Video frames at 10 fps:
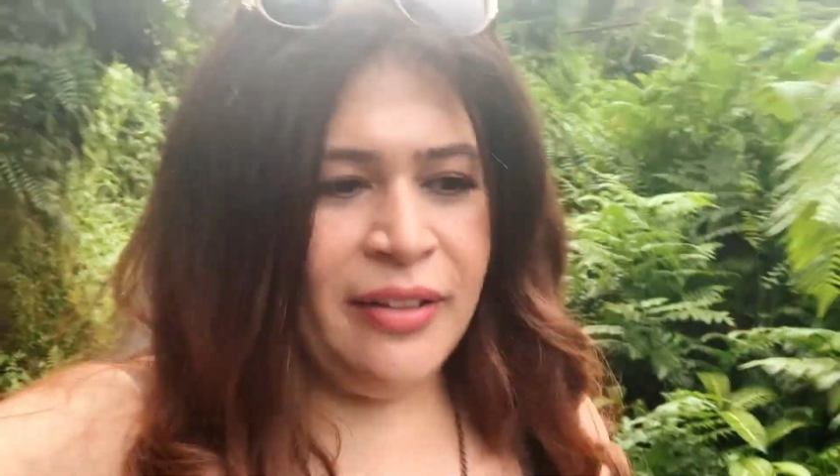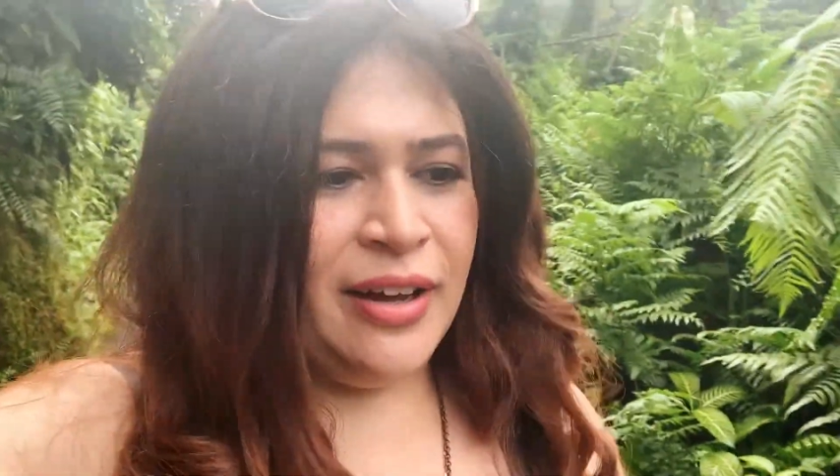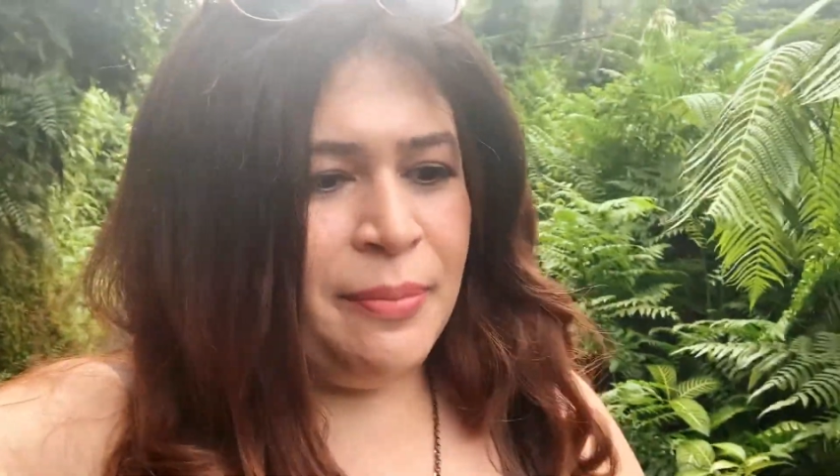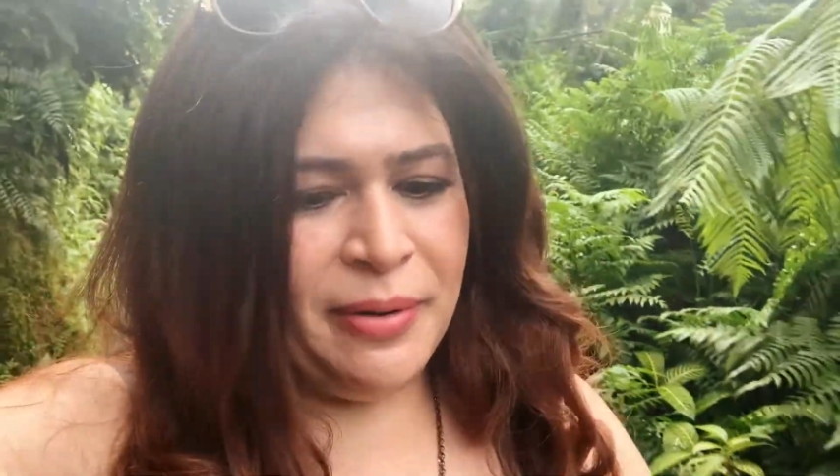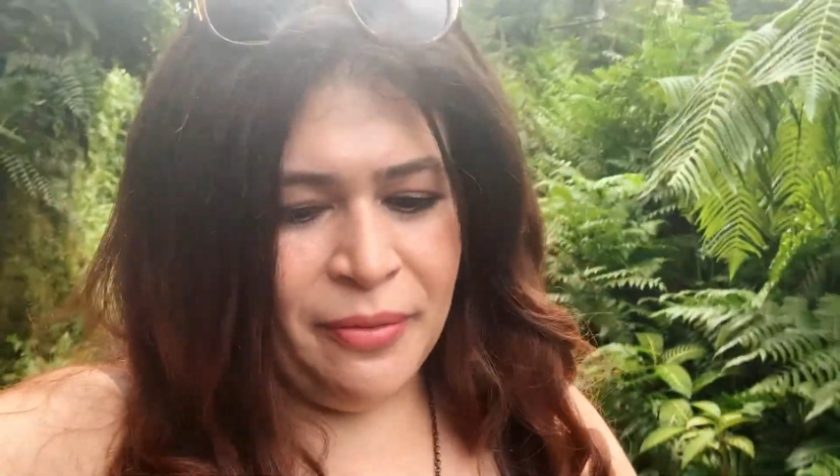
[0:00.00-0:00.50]

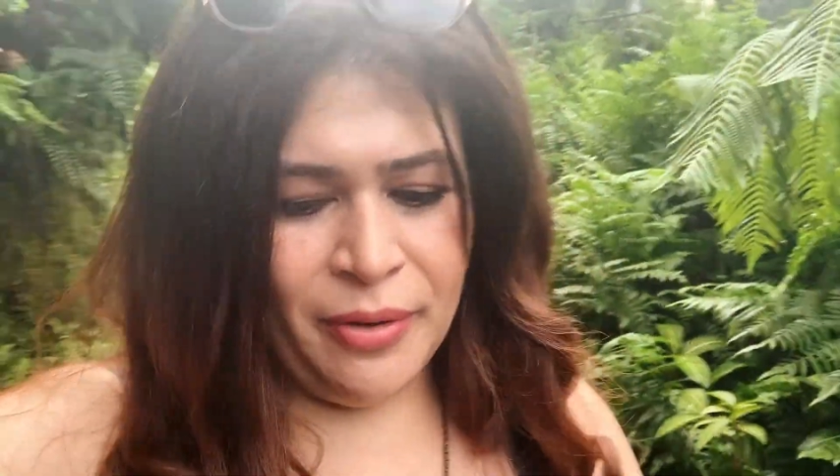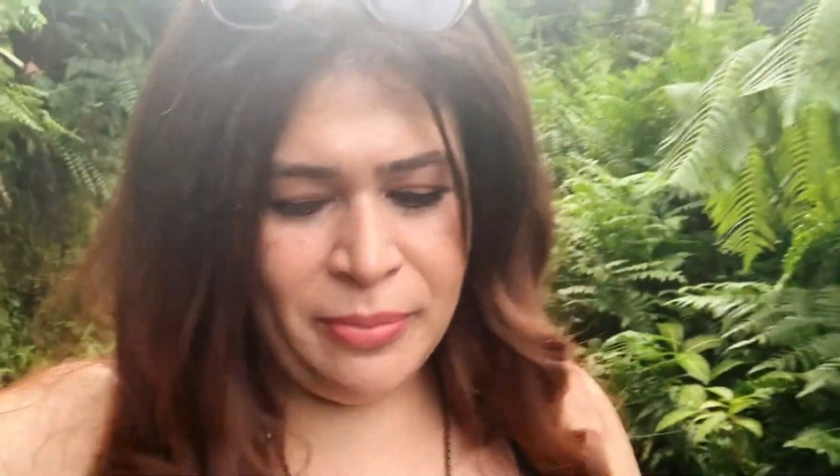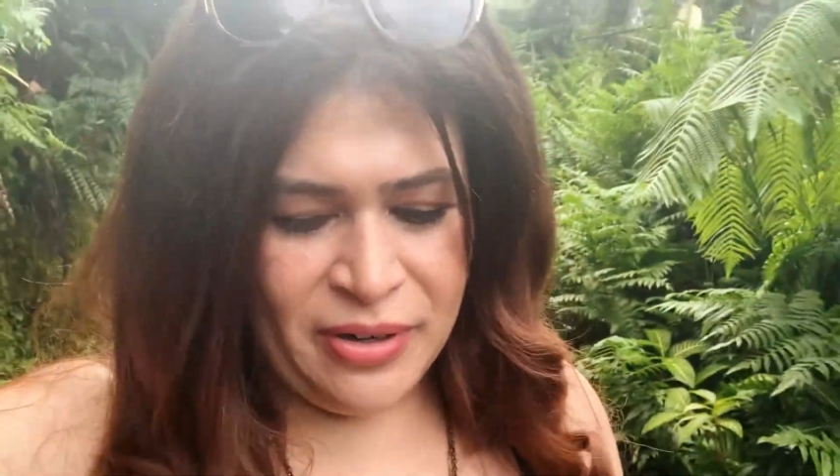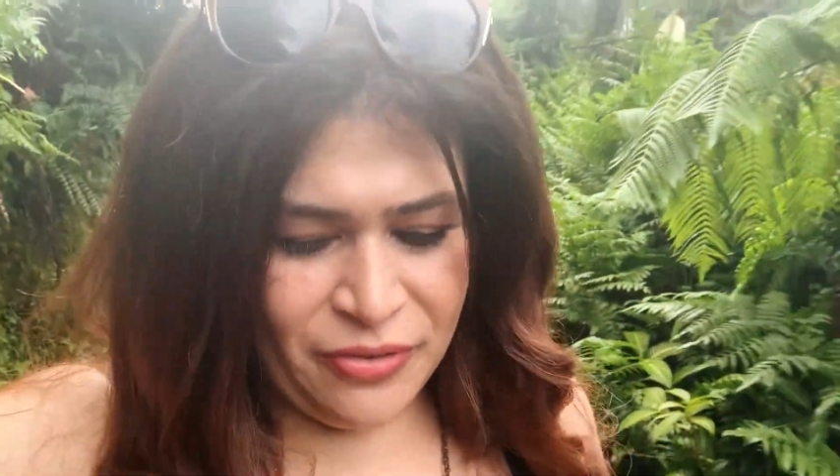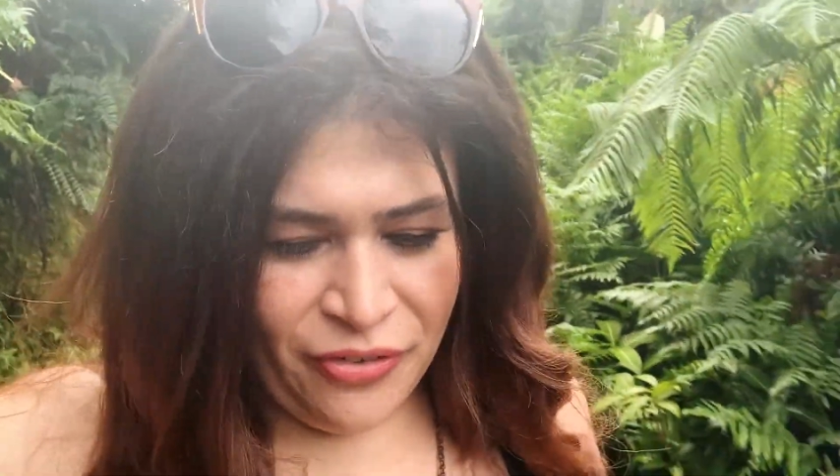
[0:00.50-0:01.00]
lot, but we're
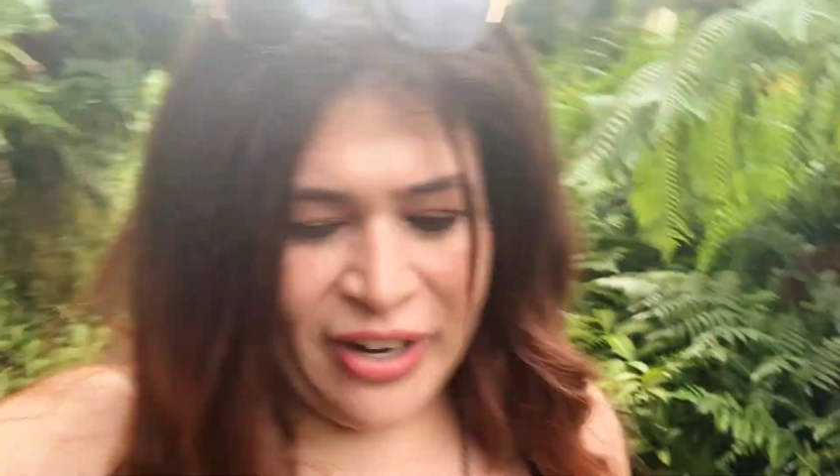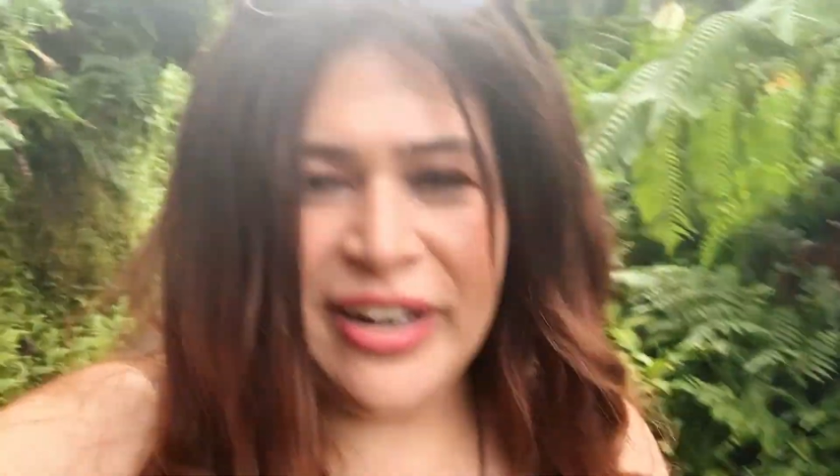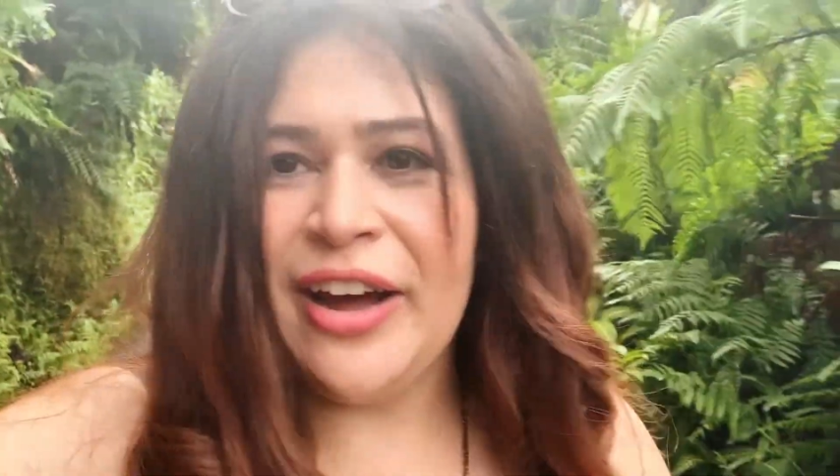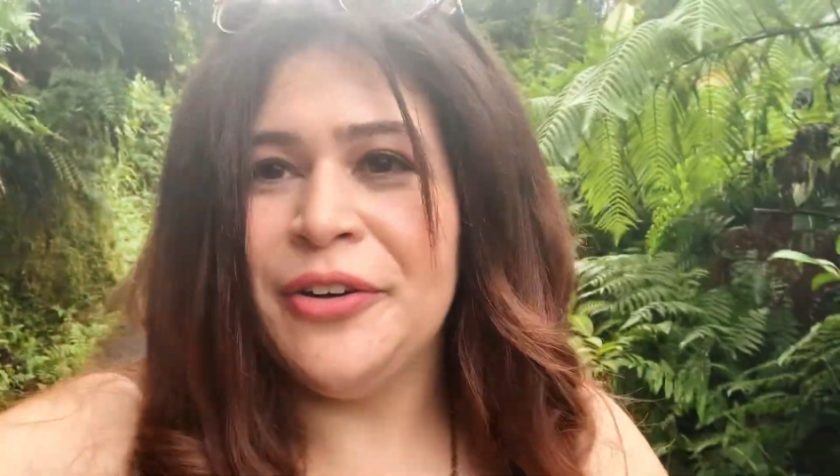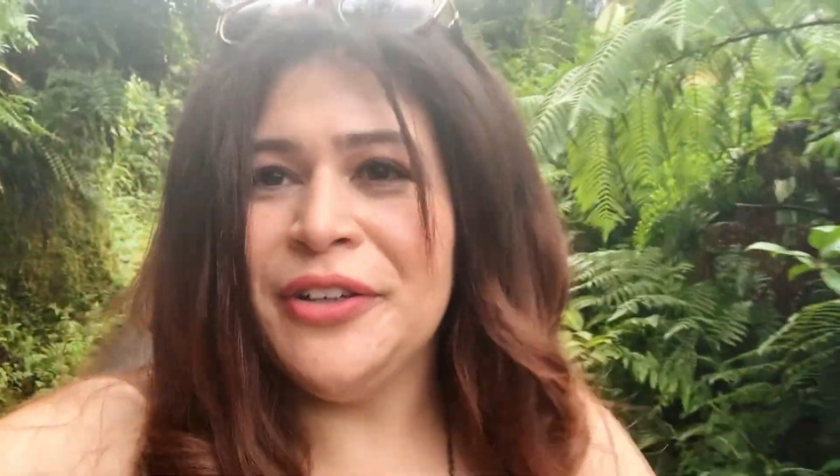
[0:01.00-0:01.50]
about to find out.